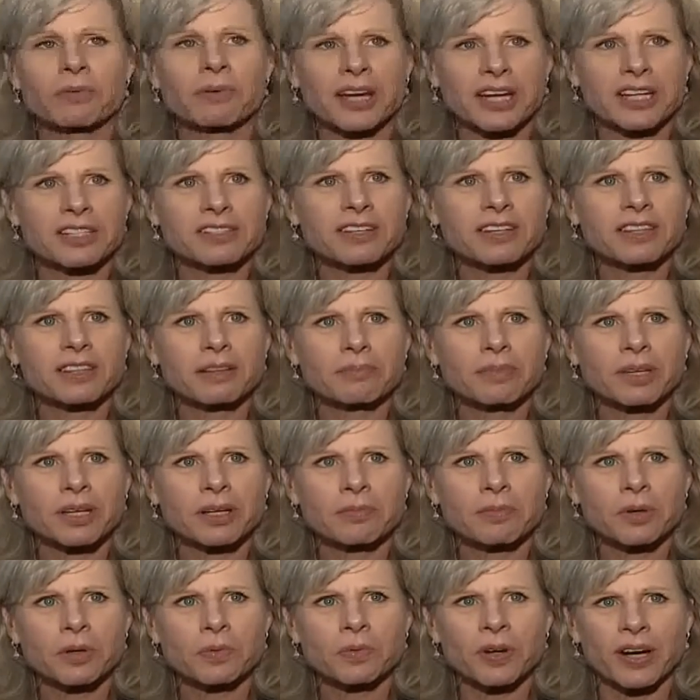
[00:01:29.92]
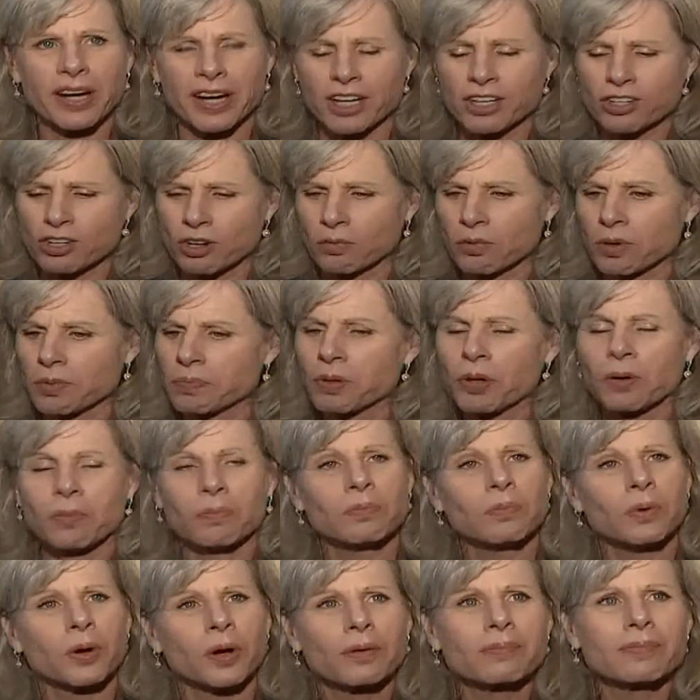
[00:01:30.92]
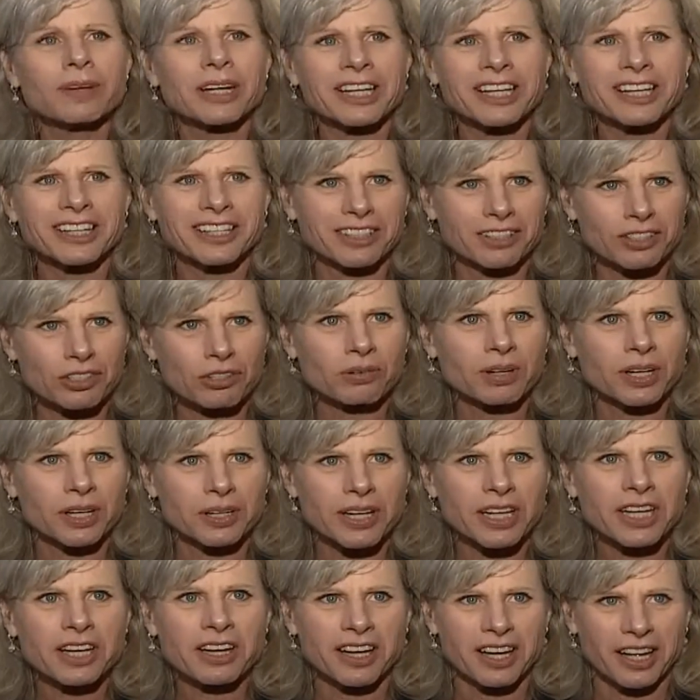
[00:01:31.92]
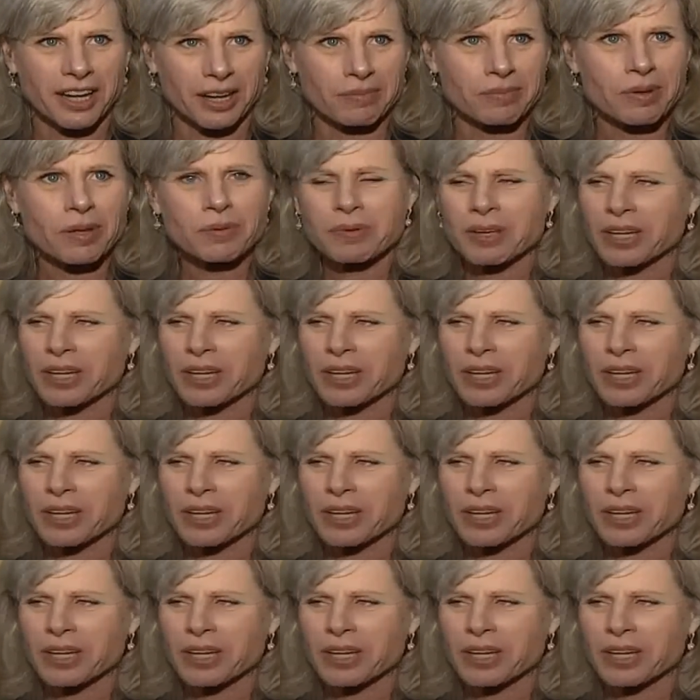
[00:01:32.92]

raising the minimum wage, we put more money into our economy